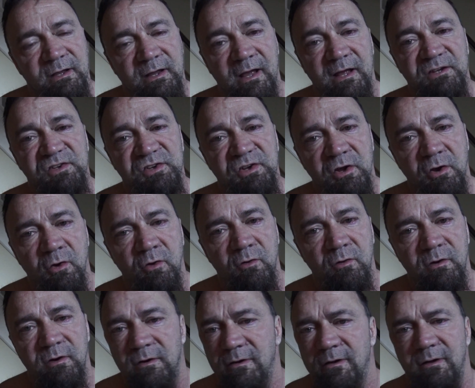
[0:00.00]
has
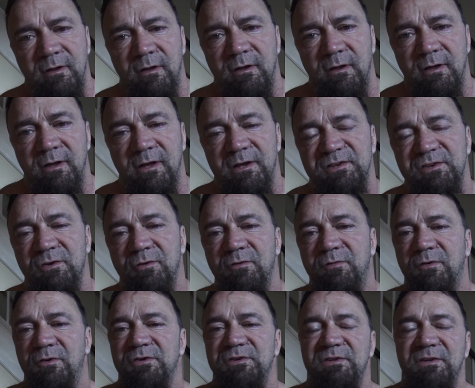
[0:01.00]
no he has no
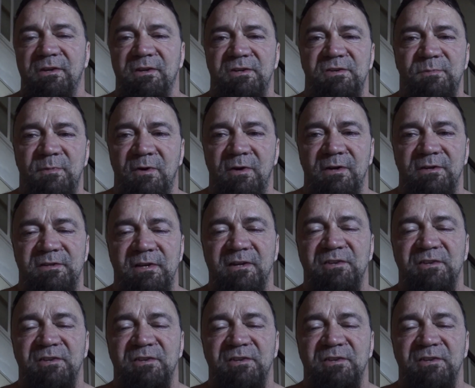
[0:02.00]
first-hand experience.